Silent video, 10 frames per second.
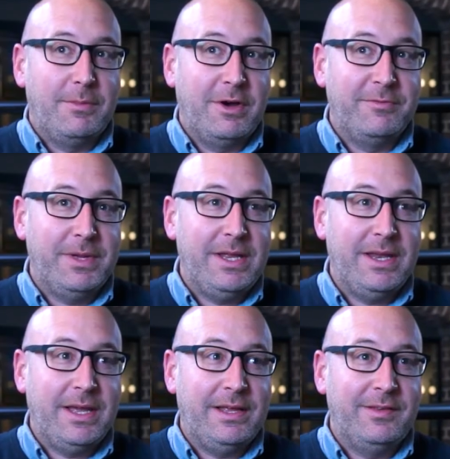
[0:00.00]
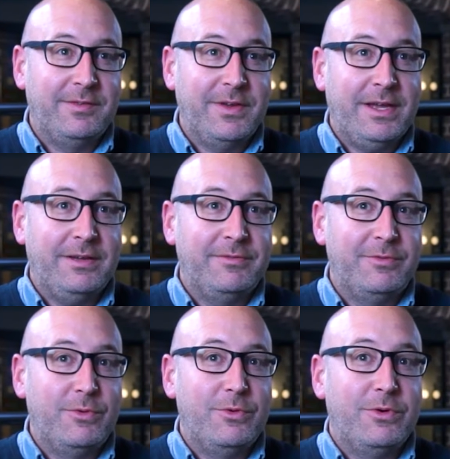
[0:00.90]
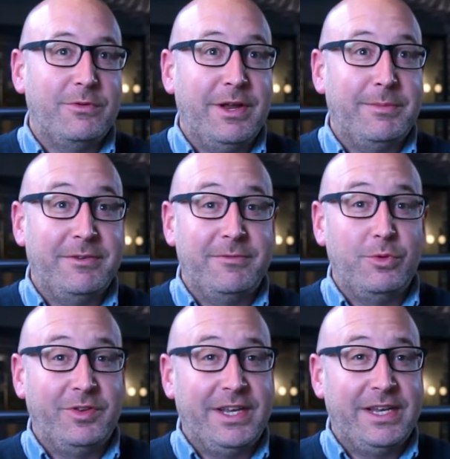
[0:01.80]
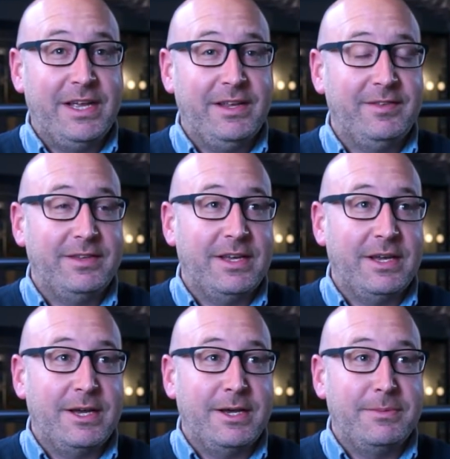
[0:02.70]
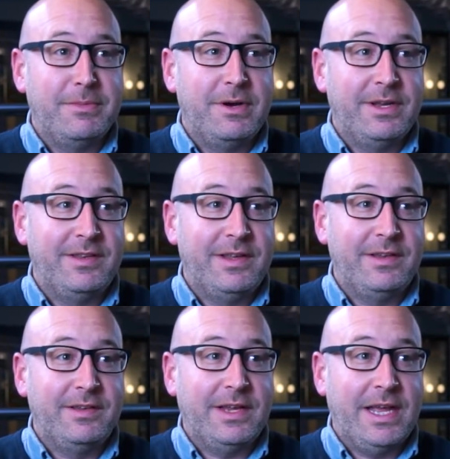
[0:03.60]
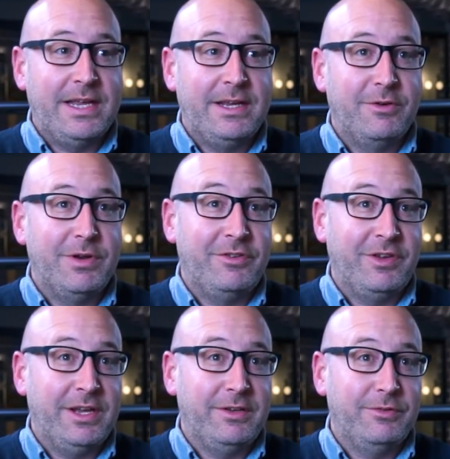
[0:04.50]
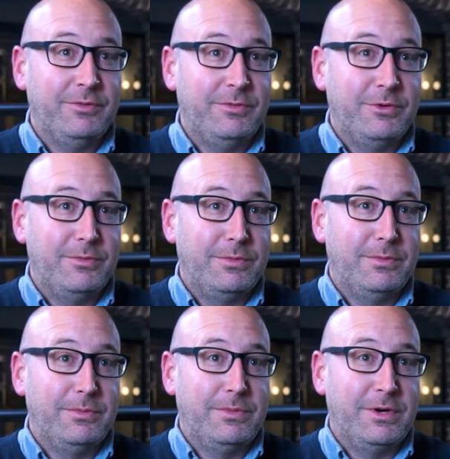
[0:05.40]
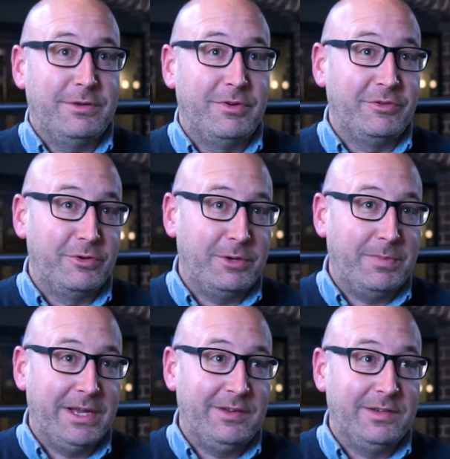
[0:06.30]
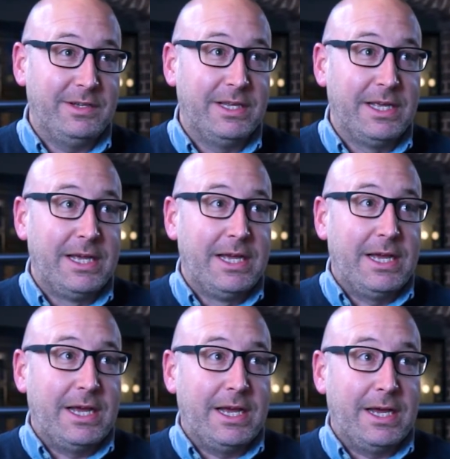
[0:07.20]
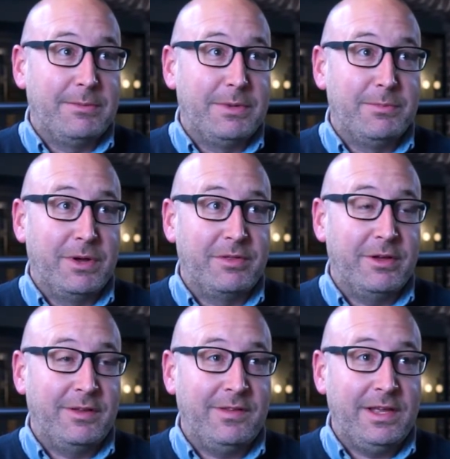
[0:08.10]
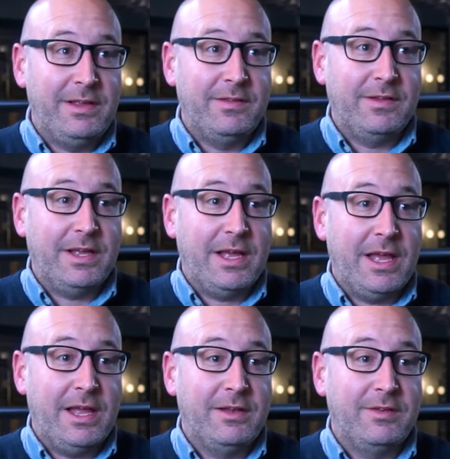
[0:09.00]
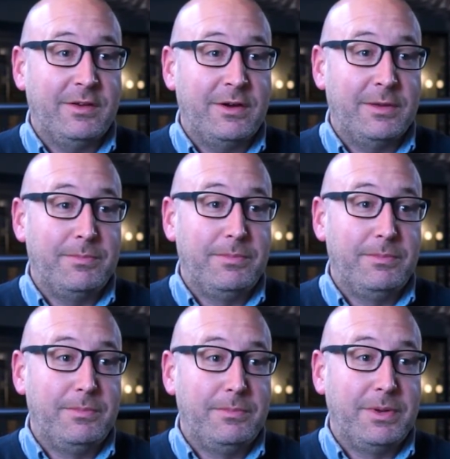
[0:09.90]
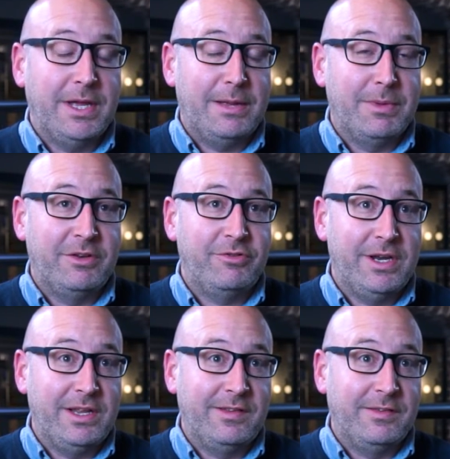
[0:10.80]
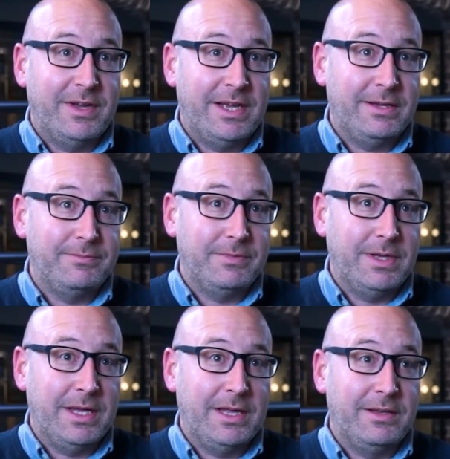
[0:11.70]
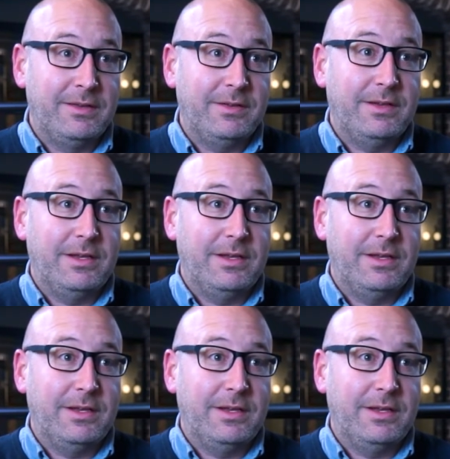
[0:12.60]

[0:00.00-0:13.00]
I've been a surveyor for around about 14 years. I did a career change from my original occupation in my 30s, and I became a training surveyor. And